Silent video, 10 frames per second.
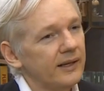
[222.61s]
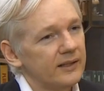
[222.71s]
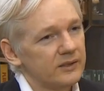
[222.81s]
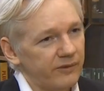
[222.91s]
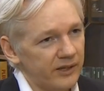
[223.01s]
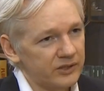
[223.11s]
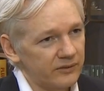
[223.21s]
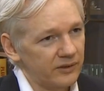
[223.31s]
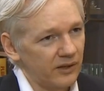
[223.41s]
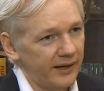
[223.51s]
It's a
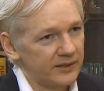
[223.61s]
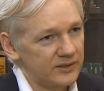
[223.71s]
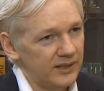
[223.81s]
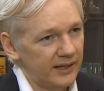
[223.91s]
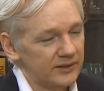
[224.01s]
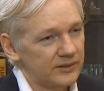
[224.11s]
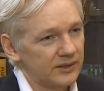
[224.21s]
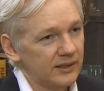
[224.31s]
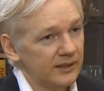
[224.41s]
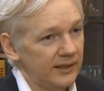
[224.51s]
function of the United States
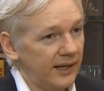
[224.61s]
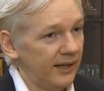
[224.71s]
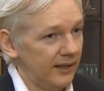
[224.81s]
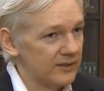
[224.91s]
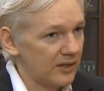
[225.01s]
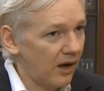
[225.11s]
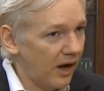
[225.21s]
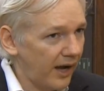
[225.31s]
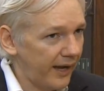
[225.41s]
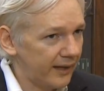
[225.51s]
taking its
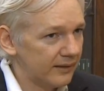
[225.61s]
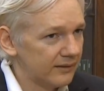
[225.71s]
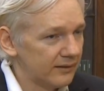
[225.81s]
eye